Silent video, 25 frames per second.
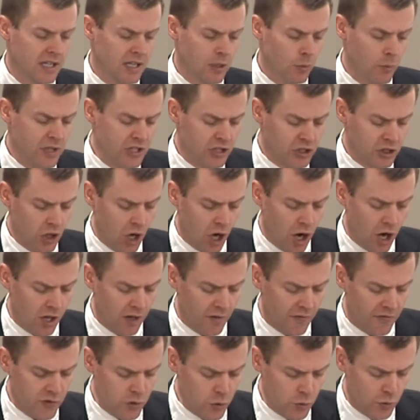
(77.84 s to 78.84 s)
And we
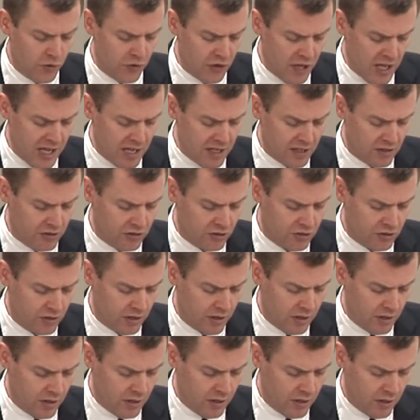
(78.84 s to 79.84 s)
saw a few things
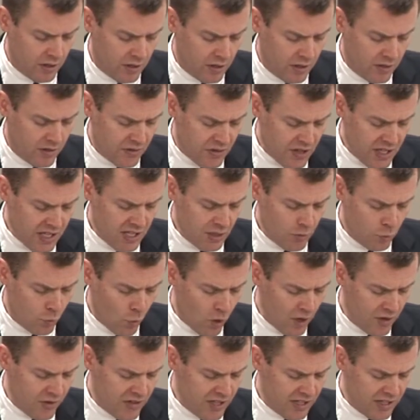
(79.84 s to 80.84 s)
then.
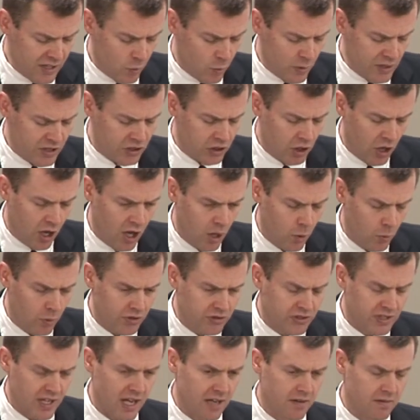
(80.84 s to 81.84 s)
One thing that we saw
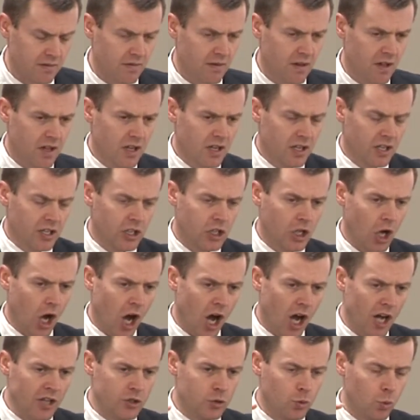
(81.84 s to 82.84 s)
was that
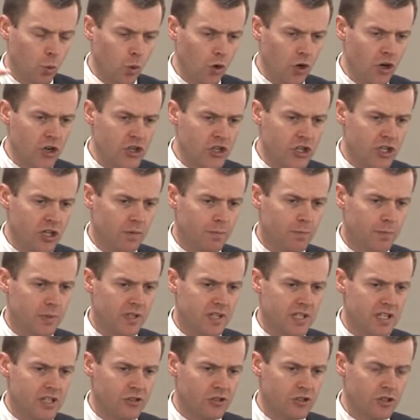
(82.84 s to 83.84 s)
God's
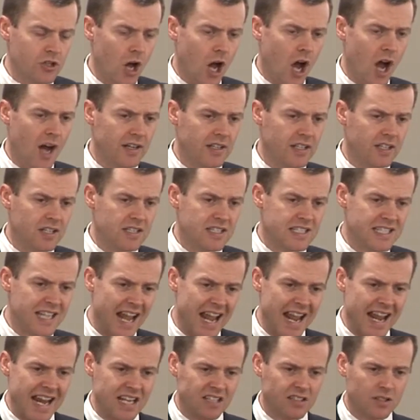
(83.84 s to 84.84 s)
worship is not
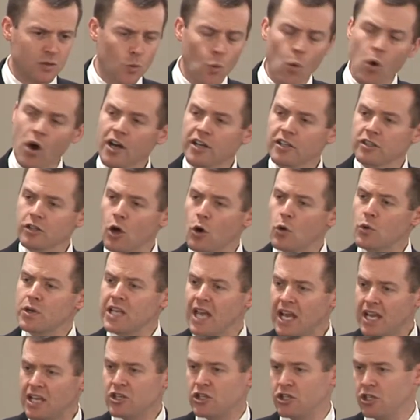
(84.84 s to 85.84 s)
contained in one
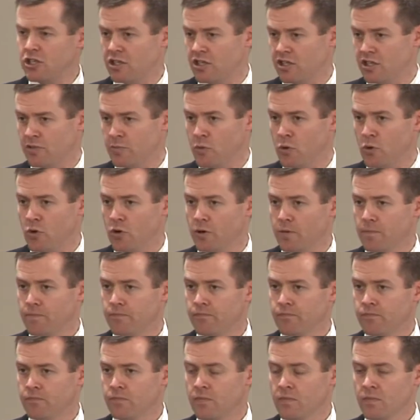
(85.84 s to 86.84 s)
location anymore.
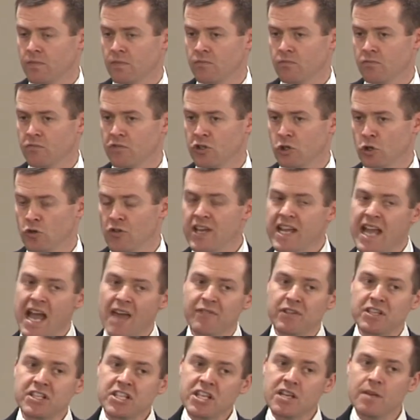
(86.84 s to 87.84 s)
You know, they
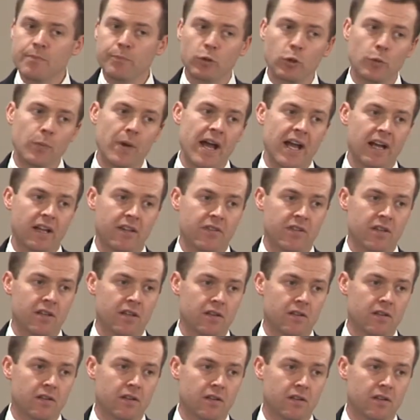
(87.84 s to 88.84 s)
had the temple back
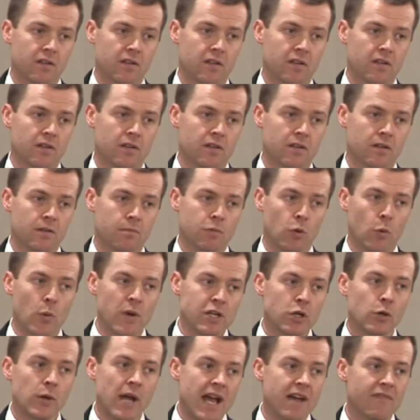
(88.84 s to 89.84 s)
then, but
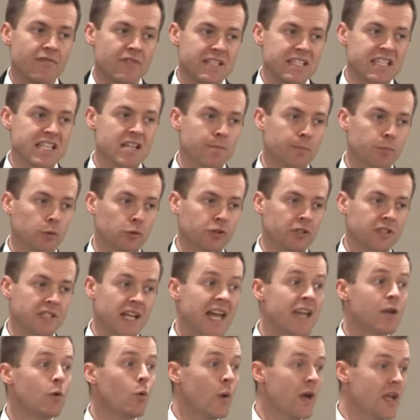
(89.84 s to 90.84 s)
we don't have the temple
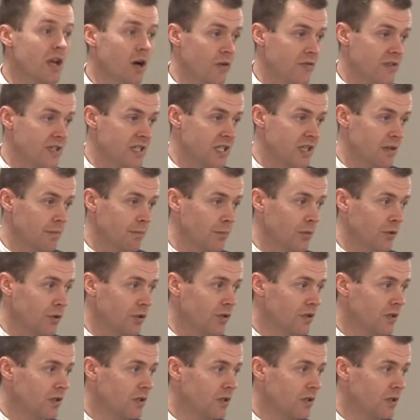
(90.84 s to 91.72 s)
today. We are the temple.